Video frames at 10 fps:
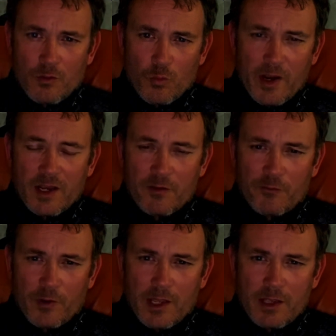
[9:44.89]
Waking in
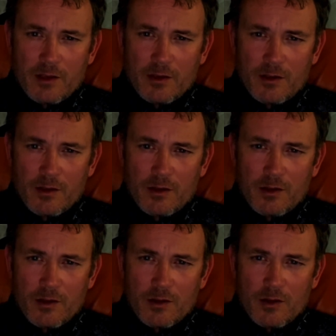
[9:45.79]
fright
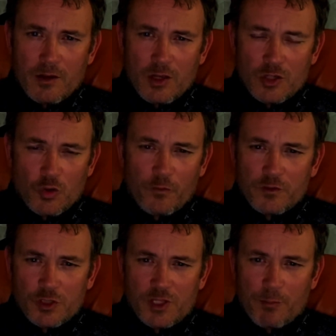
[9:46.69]
is often
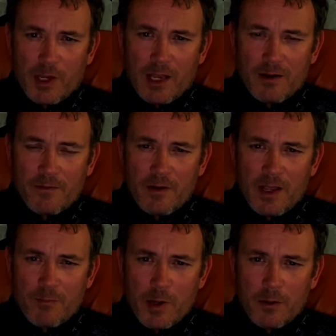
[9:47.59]
just the beginning of the
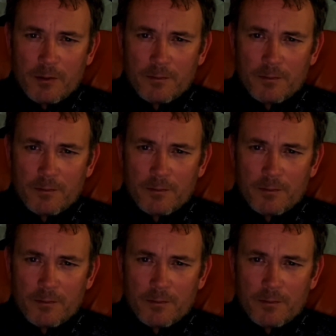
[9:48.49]
nightmare.